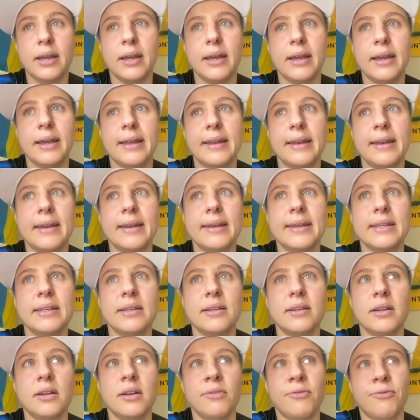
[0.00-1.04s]
And
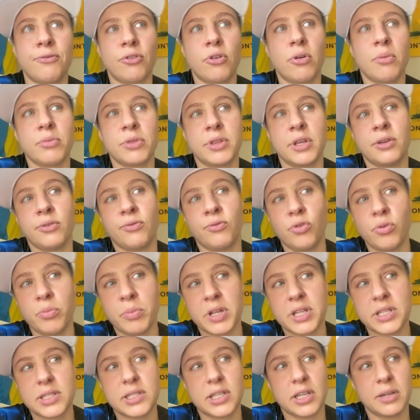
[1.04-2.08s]
from the
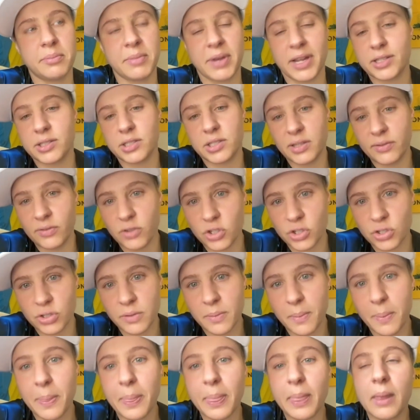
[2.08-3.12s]
women's and men's
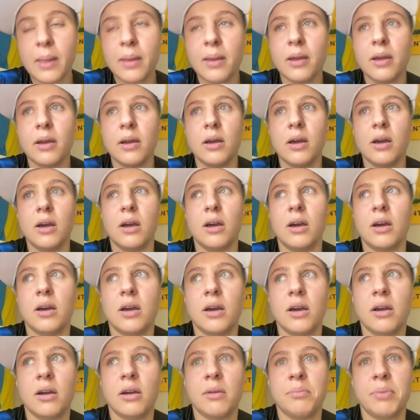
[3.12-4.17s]
division.
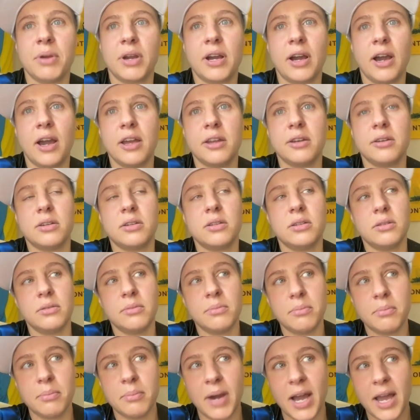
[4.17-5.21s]
Behind
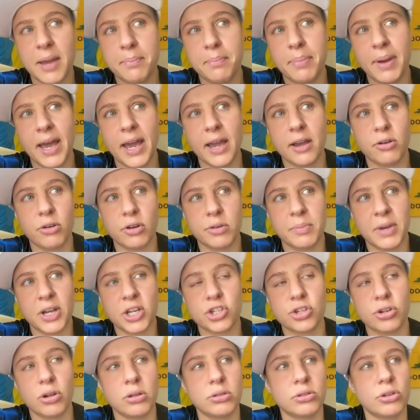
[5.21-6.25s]
my back, on my
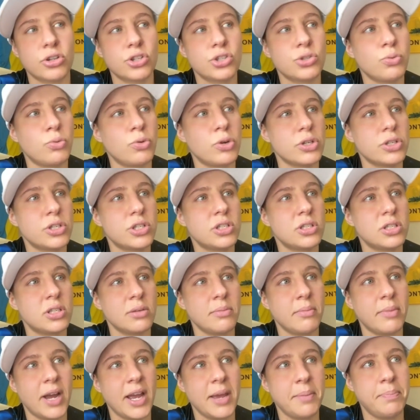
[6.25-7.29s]
shoulders, was
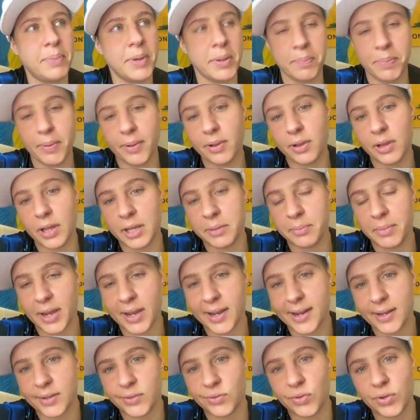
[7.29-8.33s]
my people and
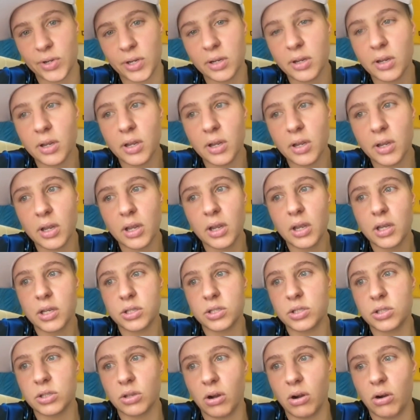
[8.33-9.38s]
my country.
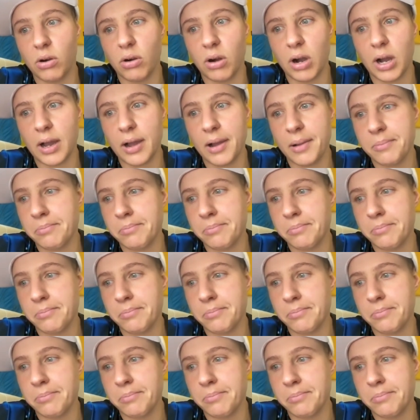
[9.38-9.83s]
So